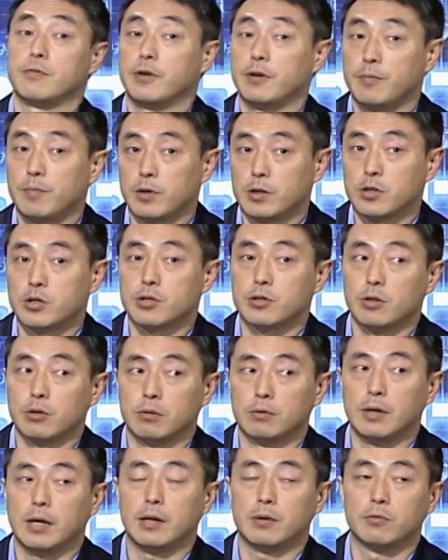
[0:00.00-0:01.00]
very much
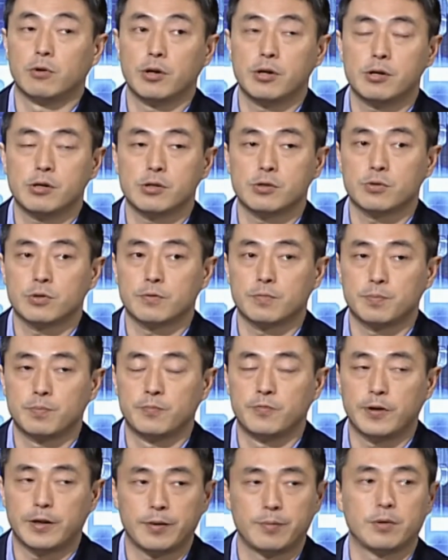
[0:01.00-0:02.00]
so. Uh, Reuters was
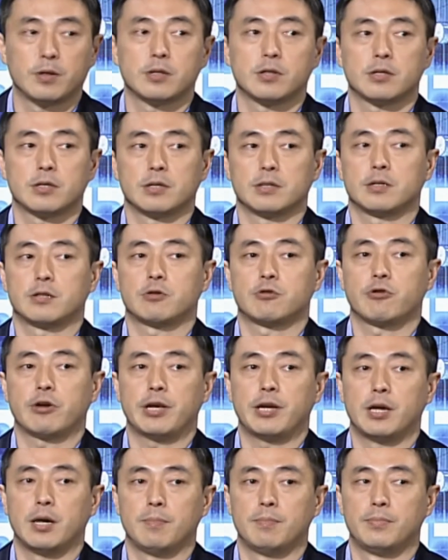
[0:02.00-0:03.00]
very much uh,
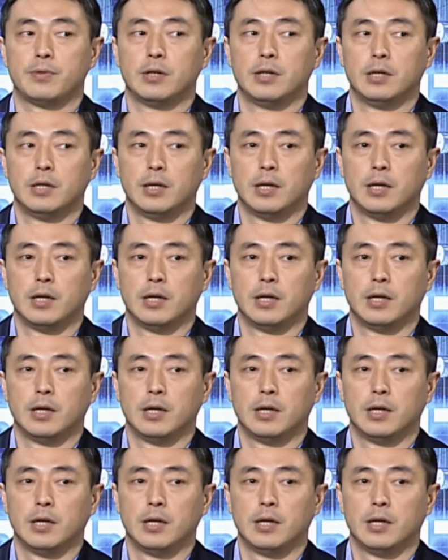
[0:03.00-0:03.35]
straight up.